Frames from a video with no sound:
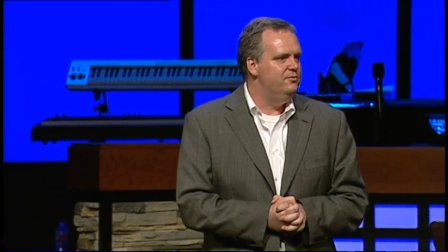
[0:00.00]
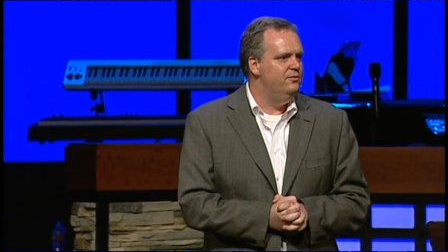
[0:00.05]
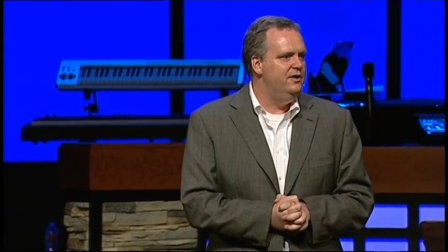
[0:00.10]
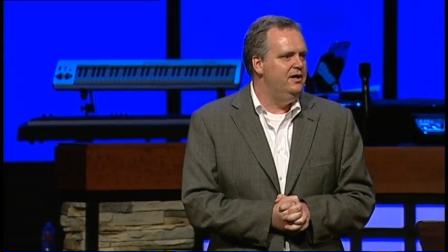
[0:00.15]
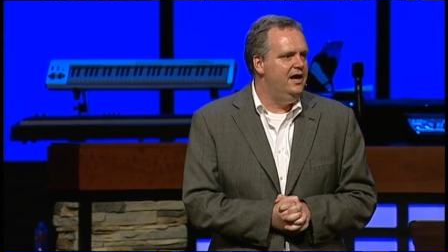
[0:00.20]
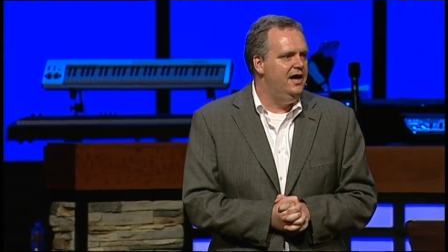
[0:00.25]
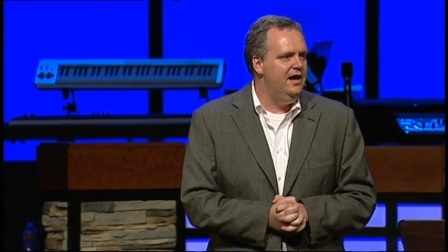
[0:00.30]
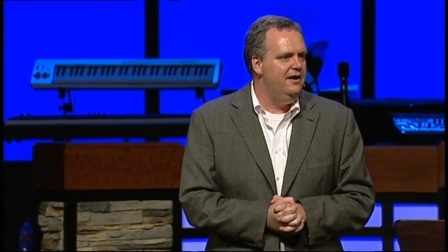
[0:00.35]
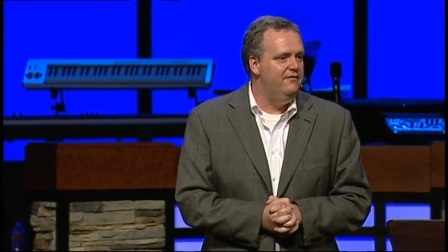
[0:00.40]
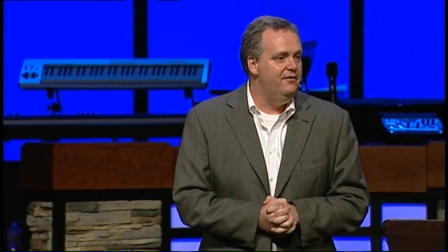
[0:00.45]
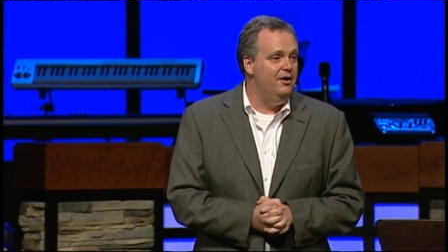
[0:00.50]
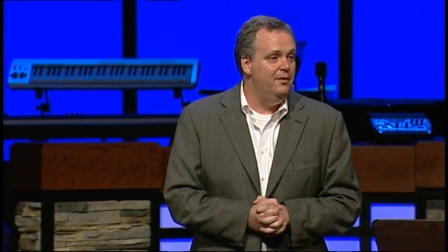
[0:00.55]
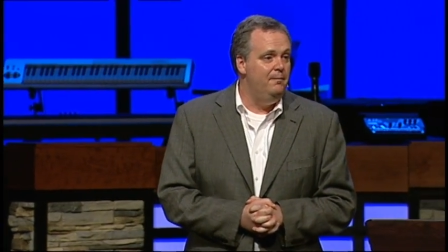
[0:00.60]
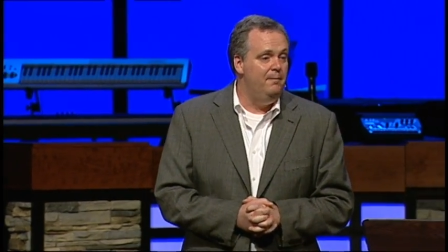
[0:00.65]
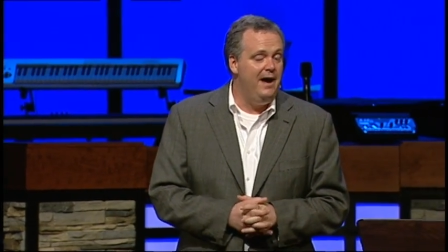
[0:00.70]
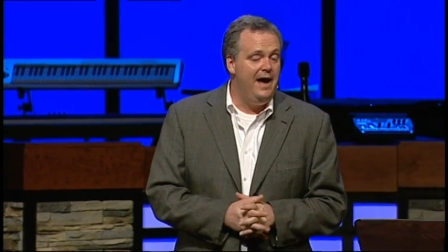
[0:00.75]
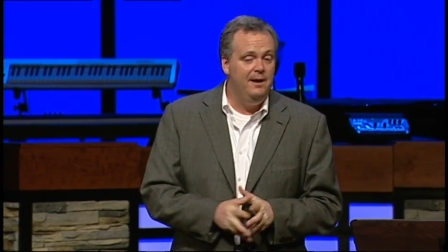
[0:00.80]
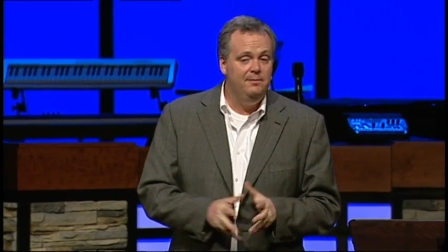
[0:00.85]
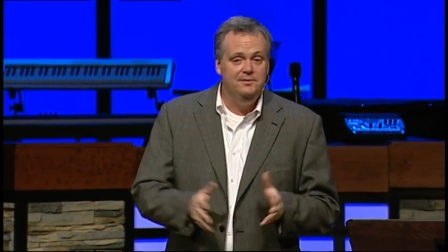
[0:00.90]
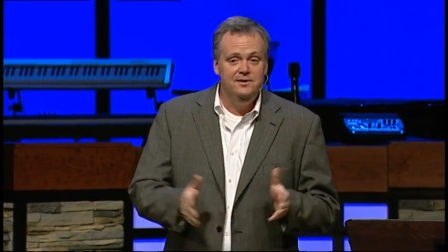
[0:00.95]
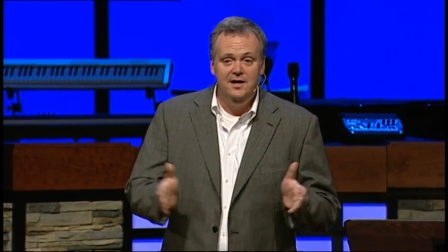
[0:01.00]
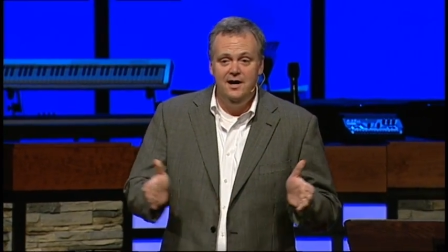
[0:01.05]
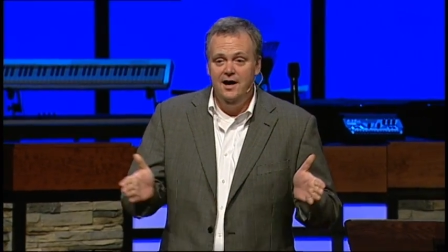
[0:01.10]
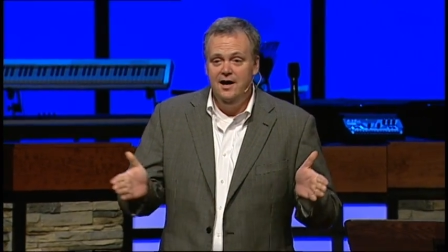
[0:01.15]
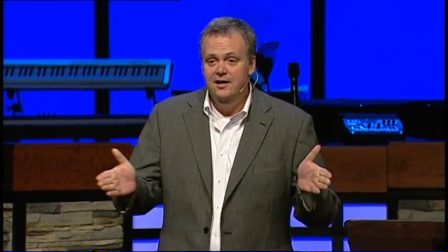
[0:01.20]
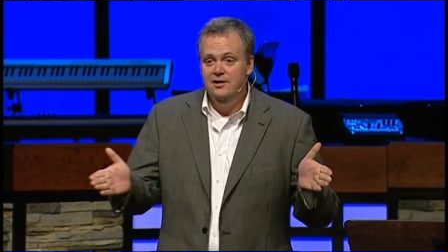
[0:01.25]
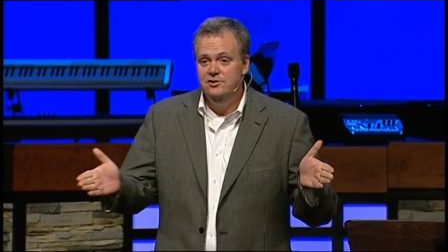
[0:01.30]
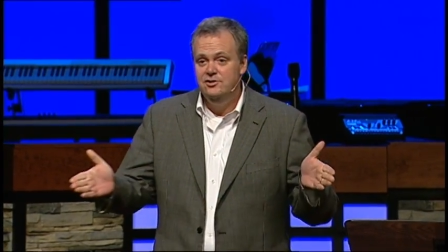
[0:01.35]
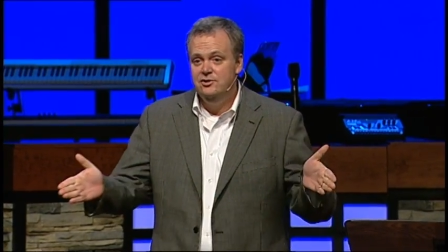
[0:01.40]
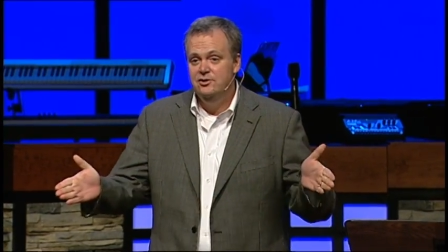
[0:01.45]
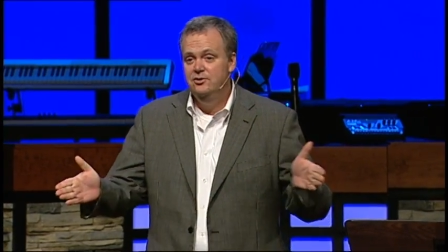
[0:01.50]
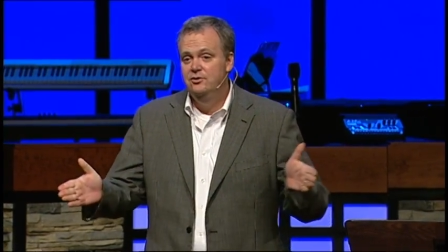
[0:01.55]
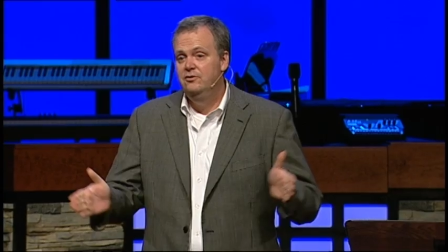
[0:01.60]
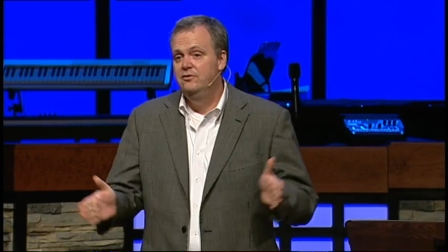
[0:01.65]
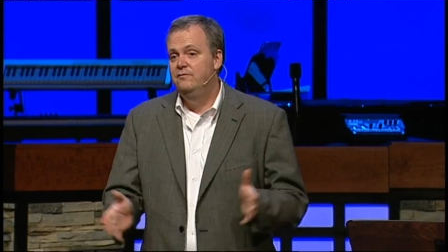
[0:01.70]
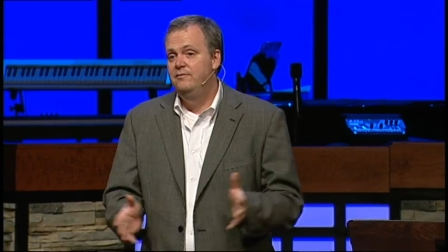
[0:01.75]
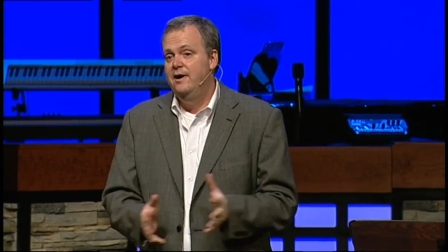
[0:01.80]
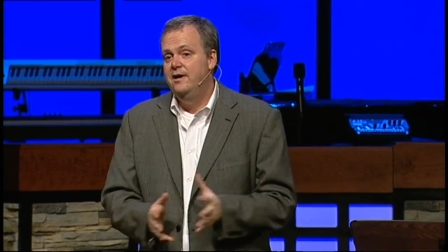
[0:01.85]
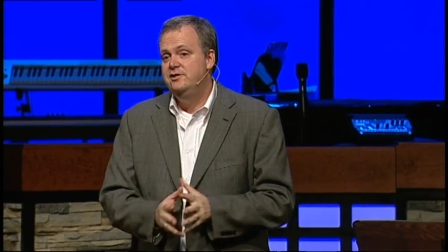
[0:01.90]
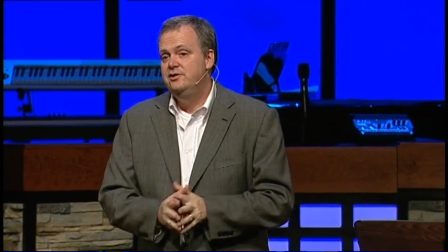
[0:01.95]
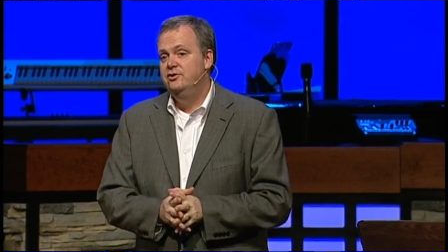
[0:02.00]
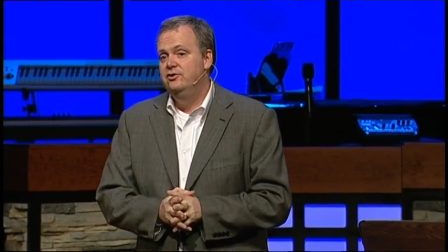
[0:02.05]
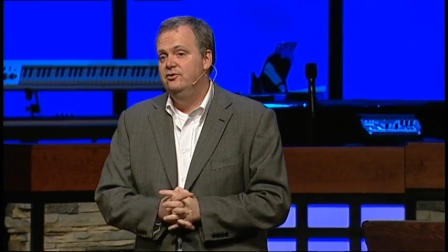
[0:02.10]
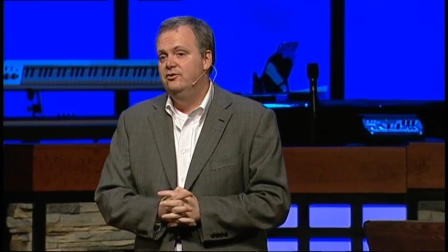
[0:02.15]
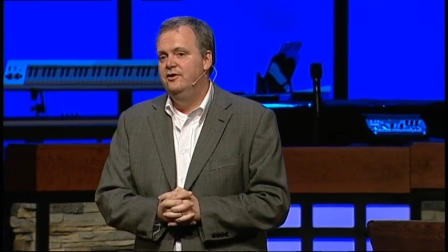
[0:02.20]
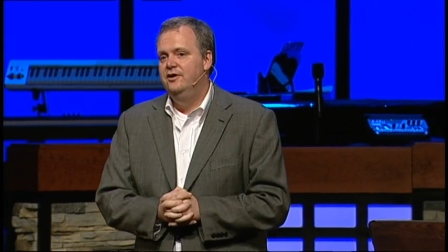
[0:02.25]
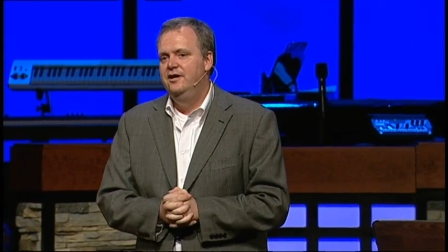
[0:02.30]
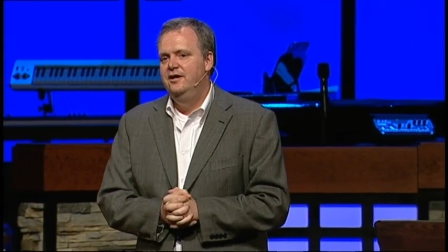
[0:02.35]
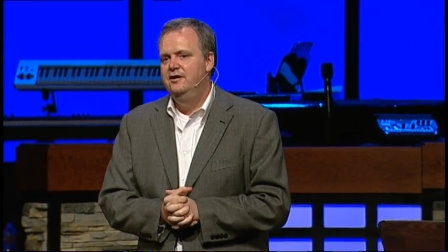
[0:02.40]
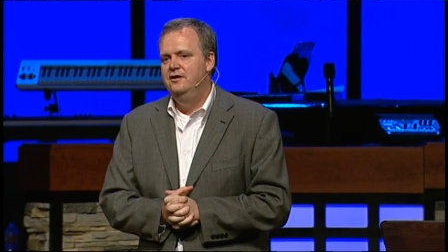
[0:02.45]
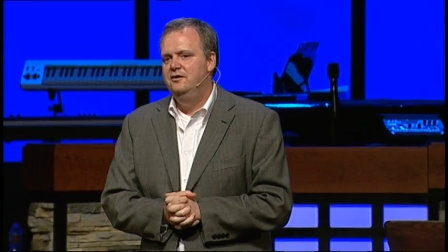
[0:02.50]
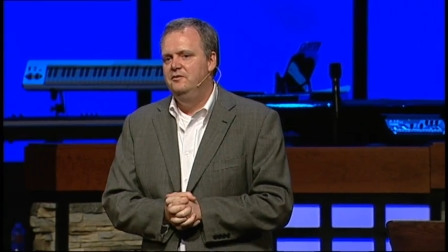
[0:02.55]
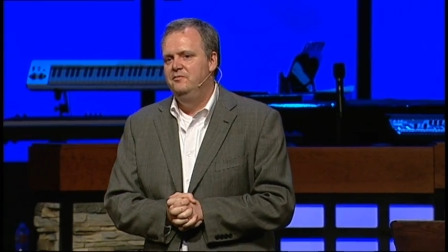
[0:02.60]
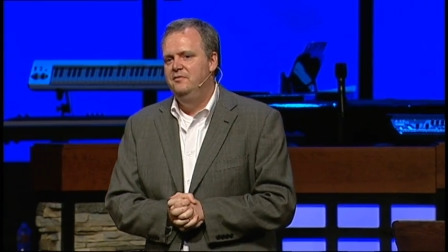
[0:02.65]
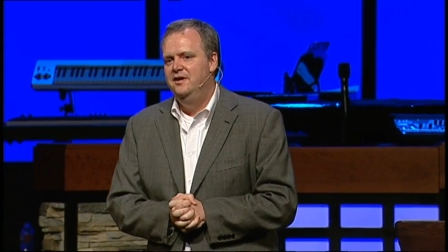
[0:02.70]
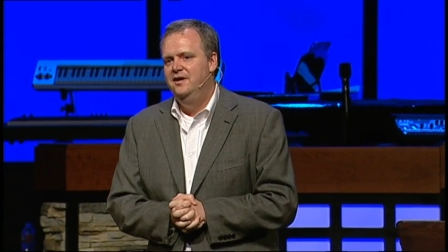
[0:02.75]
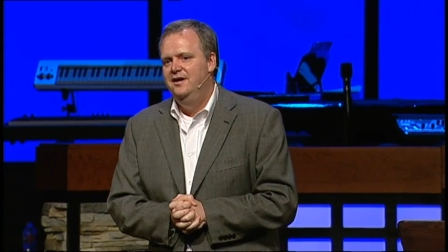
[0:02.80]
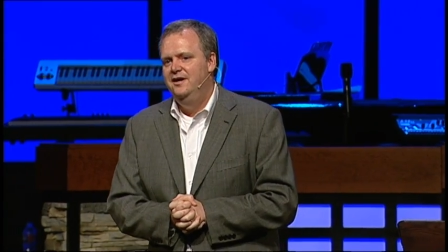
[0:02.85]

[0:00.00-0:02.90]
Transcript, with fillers: We have uh, baptized two of my children here,